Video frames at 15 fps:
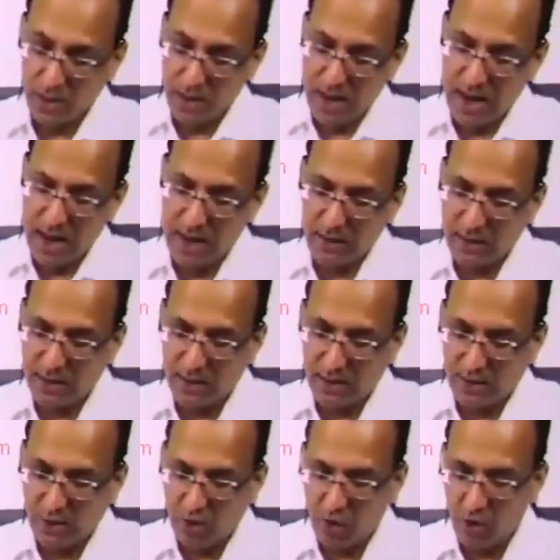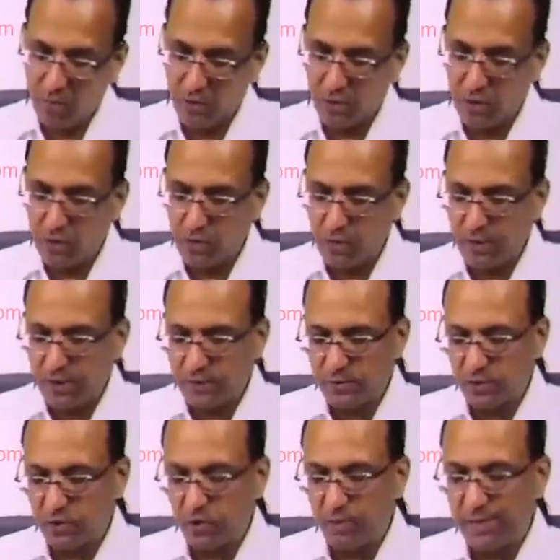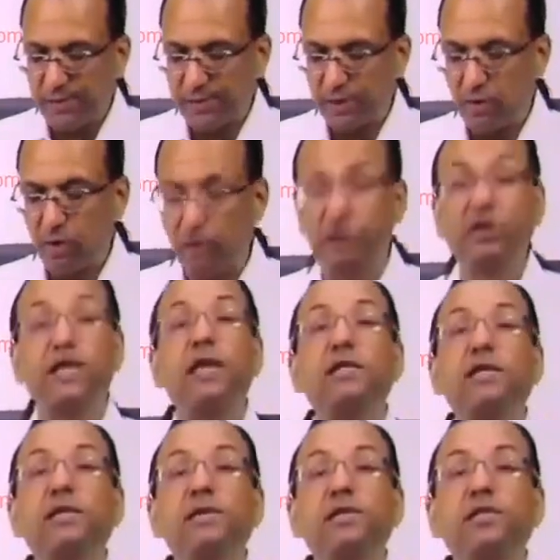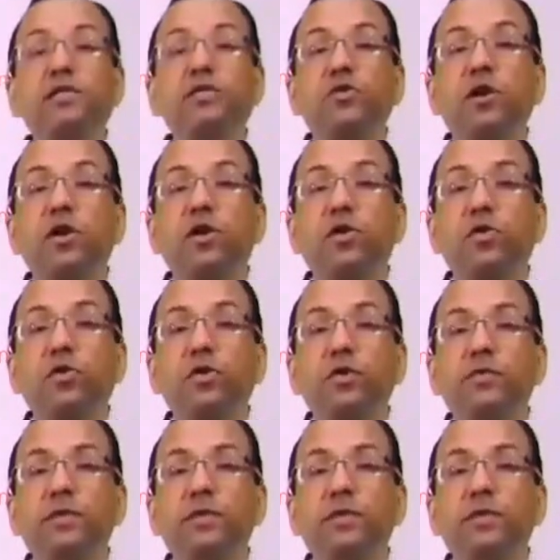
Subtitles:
And then there is oculomotor nucleus, which is somatic or skeletal muscles to control,